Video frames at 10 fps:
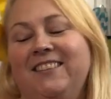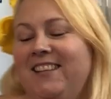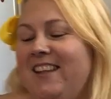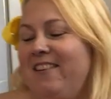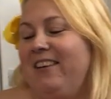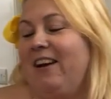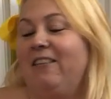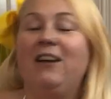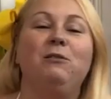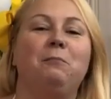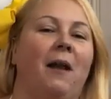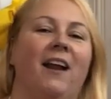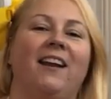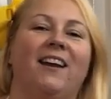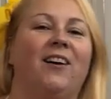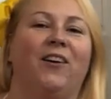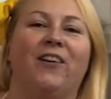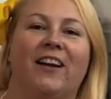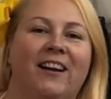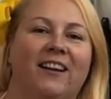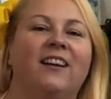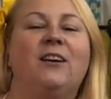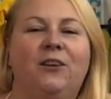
So there we go. He was planning it already.